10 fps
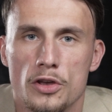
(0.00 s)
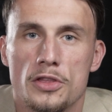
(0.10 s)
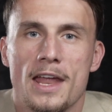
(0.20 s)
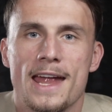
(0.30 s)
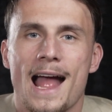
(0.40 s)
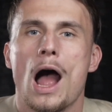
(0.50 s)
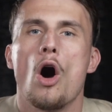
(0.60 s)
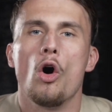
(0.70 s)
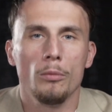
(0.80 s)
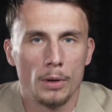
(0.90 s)
The other day, I
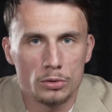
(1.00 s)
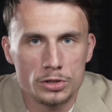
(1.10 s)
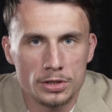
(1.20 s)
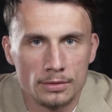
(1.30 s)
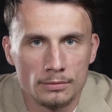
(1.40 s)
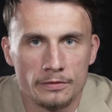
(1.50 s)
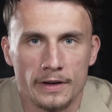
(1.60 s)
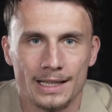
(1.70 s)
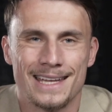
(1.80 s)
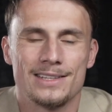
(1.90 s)
almost
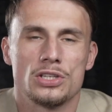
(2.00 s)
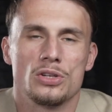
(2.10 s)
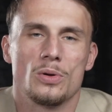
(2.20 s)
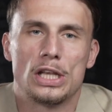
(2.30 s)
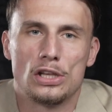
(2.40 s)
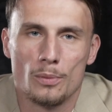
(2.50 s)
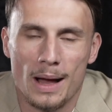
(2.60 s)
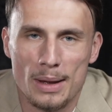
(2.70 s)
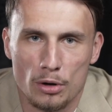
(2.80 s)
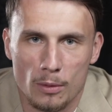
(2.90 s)
fell into a
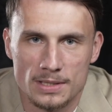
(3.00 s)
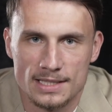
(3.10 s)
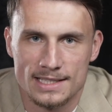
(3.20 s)
Dubai property